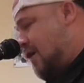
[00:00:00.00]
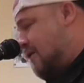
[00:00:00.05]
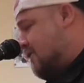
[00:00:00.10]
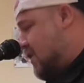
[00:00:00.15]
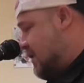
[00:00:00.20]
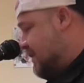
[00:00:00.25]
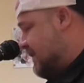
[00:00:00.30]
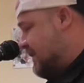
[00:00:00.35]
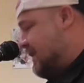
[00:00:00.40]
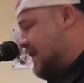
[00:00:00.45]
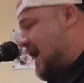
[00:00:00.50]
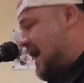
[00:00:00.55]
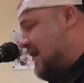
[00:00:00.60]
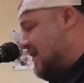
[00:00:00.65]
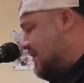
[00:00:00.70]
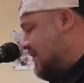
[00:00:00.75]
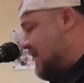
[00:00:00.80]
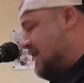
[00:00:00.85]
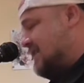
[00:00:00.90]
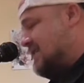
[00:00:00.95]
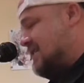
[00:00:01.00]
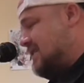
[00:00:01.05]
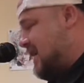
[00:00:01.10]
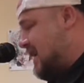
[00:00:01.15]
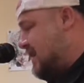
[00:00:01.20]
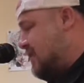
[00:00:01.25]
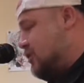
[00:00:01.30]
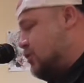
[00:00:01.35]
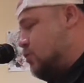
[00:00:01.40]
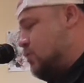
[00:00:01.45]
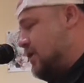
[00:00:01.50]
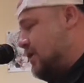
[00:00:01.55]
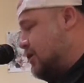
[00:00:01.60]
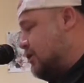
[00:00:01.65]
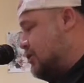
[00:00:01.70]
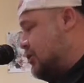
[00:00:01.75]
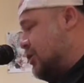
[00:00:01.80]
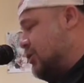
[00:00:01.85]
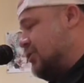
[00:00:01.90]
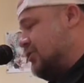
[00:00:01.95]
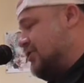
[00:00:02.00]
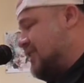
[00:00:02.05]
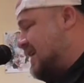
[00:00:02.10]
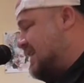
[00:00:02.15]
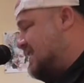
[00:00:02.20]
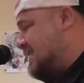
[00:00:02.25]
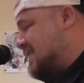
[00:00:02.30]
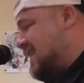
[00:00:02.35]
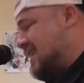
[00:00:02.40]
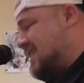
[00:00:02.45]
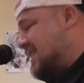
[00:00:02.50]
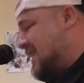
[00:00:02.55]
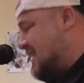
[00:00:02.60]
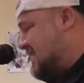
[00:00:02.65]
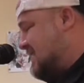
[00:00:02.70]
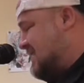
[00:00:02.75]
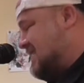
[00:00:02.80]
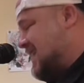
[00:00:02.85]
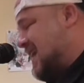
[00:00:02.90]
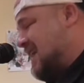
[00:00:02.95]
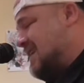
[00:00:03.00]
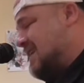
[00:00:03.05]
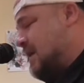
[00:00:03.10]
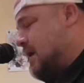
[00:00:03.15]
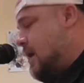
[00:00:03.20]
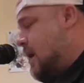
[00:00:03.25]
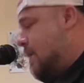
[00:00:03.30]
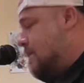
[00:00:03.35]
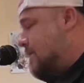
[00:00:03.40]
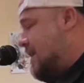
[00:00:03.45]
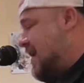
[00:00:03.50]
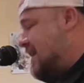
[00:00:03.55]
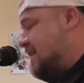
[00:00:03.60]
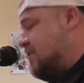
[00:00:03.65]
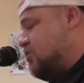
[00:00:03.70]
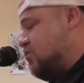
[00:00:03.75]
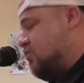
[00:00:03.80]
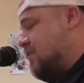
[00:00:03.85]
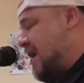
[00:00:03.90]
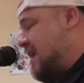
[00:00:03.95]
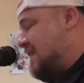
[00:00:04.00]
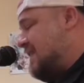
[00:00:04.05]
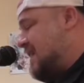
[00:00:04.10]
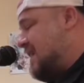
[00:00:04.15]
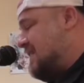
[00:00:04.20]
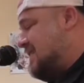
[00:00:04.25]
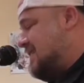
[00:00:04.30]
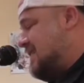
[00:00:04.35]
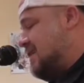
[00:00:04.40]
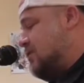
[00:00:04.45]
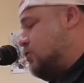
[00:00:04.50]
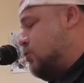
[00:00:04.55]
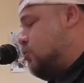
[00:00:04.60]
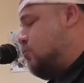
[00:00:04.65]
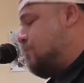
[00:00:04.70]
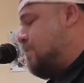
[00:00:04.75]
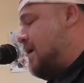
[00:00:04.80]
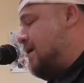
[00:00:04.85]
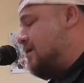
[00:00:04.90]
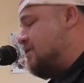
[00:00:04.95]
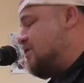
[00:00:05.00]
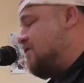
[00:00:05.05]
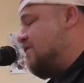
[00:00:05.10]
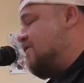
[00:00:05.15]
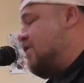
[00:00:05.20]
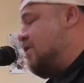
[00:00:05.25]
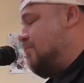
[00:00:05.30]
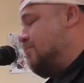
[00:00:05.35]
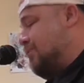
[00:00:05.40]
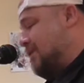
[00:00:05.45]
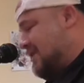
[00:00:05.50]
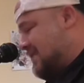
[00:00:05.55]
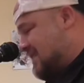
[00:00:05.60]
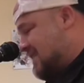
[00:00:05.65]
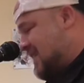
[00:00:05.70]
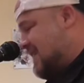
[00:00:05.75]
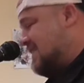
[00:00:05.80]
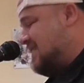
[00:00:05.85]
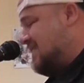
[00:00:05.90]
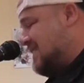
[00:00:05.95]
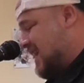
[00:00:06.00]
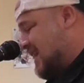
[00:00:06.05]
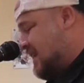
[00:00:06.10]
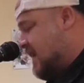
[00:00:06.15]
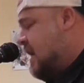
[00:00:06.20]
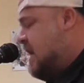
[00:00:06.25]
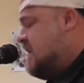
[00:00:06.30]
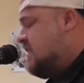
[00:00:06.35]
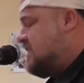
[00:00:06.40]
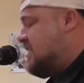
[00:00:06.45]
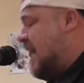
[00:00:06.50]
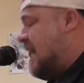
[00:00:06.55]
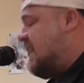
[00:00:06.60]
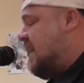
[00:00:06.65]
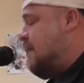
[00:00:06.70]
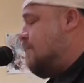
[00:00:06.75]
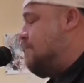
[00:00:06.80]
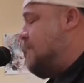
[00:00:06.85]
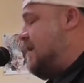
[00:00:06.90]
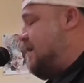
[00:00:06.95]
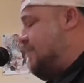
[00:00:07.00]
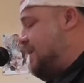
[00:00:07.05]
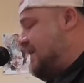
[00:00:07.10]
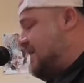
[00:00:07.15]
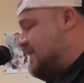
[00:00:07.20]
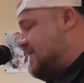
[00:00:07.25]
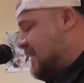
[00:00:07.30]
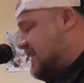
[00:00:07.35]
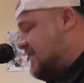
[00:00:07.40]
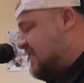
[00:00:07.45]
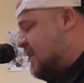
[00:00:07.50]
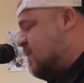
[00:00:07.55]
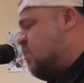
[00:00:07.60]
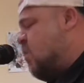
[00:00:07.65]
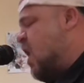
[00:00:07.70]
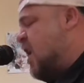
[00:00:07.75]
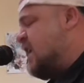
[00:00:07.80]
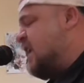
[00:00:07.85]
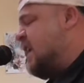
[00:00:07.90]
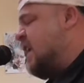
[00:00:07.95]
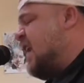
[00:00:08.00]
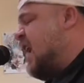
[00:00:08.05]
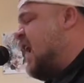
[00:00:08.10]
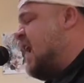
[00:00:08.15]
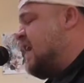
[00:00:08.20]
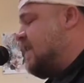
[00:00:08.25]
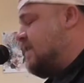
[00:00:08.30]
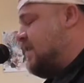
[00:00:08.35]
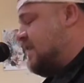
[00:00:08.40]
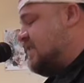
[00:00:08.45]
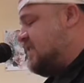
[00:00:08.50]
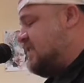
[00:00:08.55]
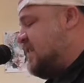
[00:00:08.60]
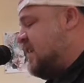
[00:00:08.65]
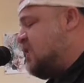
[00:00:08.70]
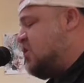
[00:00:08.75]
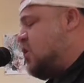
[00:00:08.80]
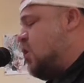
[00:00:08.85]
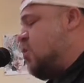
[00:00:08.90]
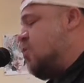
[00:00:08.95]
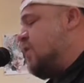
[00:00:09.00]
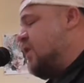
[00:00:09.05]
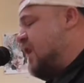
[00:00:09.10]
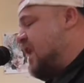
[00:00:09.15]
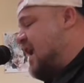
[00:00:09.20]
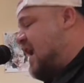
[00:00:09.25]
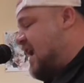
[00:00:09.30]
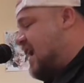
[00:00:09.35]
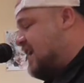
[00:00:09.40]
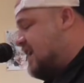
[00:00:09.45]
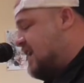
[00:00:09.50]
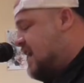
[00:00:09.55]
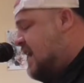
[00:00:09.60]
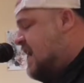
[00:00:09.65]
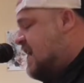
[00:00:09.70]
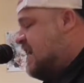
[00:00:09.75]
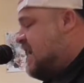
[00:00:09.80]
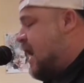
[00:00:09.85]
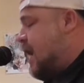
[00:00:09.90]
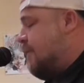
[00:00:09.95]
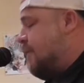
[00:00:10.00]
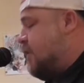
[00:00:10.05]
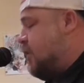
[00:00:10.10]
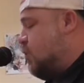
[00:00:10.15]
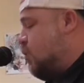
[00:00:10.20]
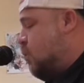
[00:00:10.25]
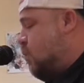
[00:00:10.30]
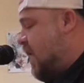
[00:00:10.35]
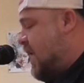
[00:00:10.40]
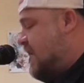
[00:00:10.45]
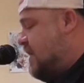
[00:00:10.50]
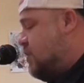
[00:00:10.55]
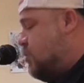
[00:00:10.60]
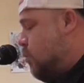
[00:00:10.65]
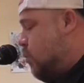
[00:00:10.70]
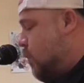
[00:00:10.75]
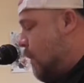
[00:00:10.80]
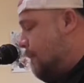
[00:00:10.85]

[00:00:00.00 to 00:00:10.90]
Fall in line, they said. Do what you're told, they said. They said. Might is right, they said. 2 pairs of footprints, they said. Stacking BBs, they said. Walk in line, said. Toe the line. Carry your weight.